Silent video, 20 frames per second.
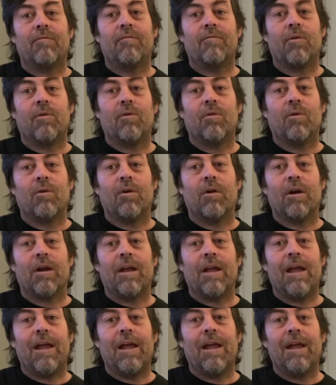4
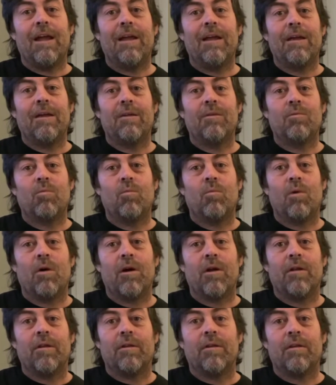and
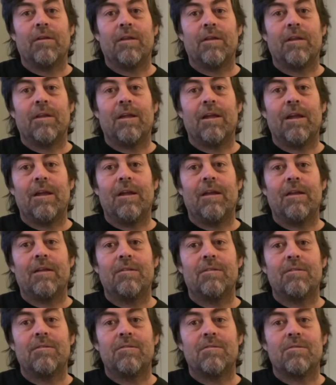1
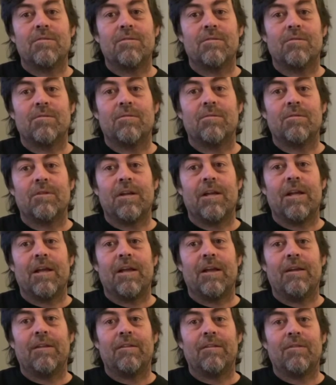and 2
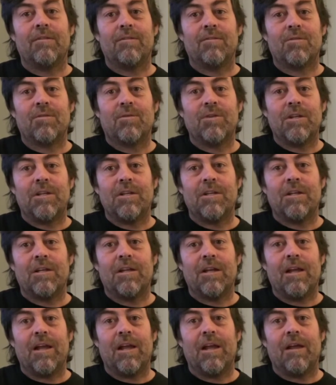and
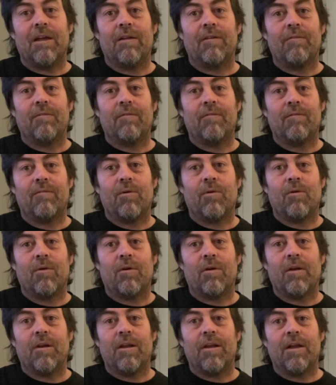3 and 4
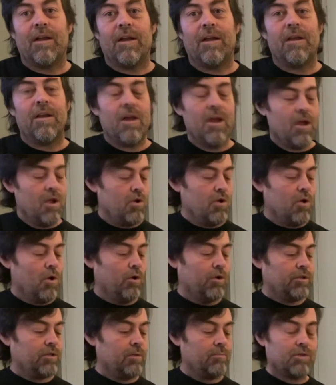and.
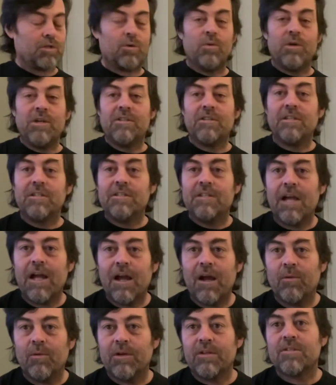Notice I'm squeezing
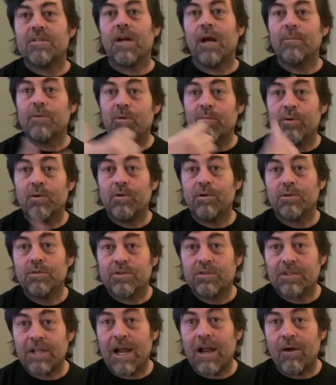down when it's time to produce
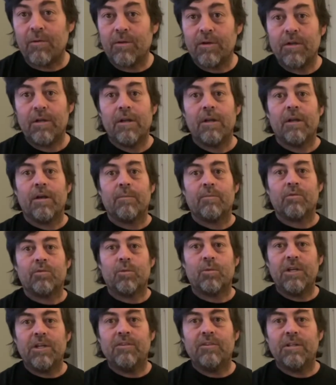sound.
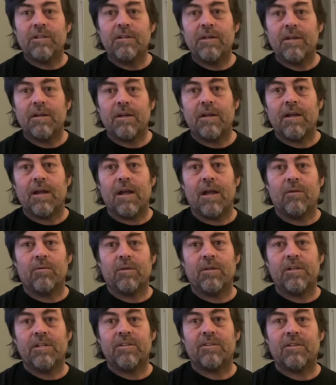Squeezing and
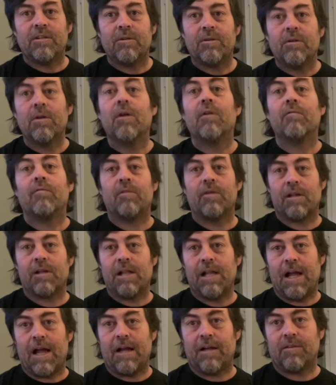releasing for the
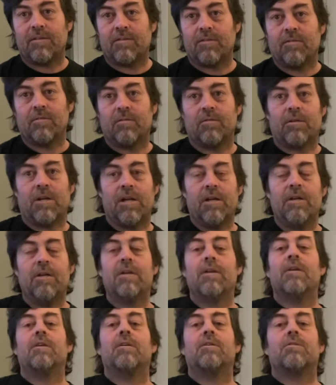clacks. Okay?
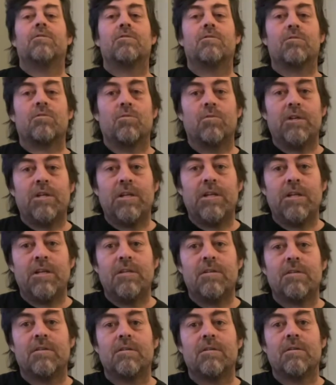
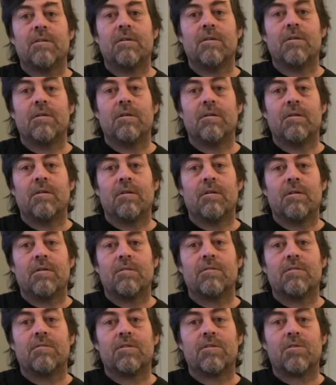Squeeze,
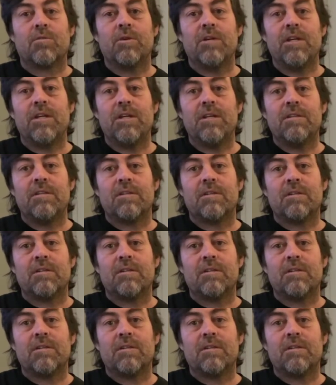squeeze,